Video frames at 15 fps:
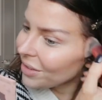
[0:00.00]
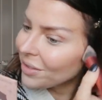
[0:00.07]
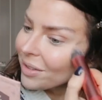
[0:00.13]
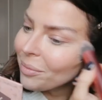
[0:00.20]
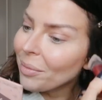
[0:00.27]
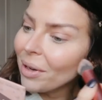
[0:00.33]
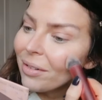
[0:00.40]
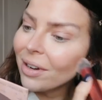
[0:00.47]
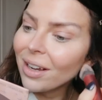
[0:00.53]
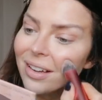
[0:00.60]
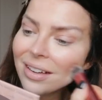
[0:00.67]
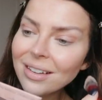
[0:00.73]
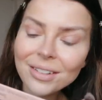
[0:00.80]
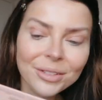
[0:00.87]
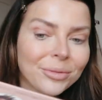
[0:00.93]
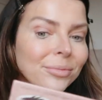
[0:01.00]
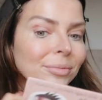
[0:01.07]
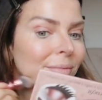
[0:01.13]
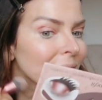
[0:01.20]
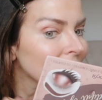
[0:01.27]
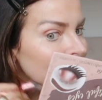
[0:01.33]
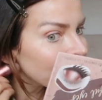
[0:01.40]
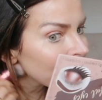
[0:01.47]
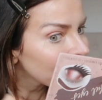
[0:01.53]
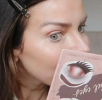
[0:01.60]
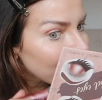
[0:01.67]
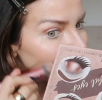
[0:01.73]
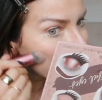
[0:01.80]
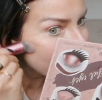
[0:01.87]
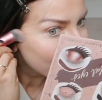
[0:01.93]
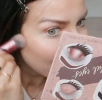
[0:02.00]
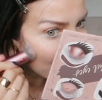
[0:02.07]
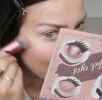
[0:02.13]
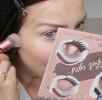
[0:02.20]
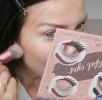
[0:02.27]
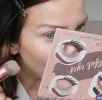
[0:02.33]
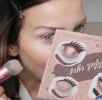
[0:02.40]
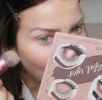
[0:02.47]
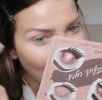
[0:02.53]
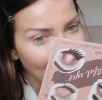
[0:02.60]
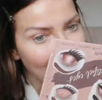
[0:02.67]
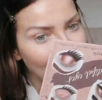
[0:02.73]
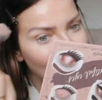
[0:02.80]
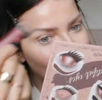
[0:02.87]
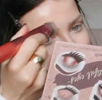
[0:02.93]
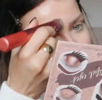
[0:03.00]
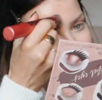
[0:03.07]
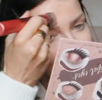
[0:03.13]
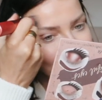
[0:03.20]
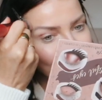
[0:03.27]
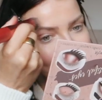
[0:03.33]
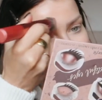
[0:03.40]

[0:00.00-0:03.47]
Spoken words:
use a mirror to make sure I get it even.